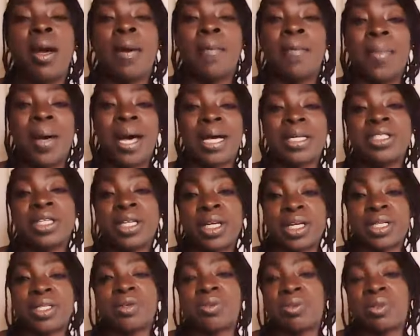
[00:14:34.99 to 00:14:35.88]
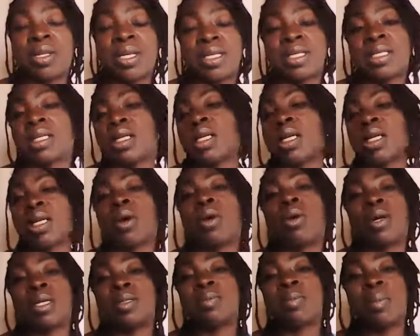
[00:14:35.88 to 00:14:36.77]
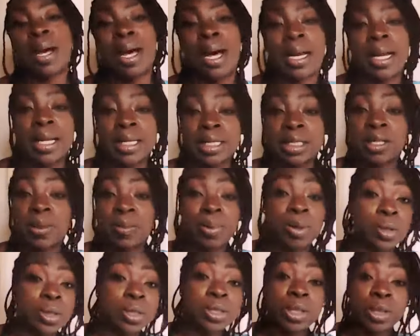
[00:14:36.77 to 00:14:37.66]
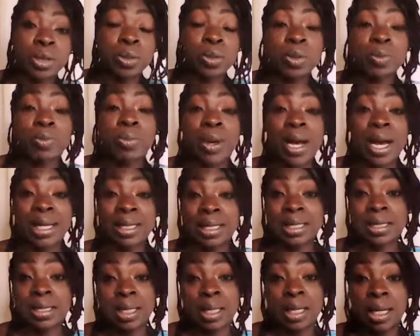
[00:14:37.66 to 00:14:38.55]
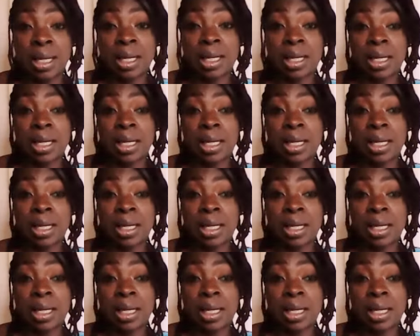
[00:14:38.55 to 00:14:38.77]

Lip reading: magic is only as good or as bad as the person who's practicing it.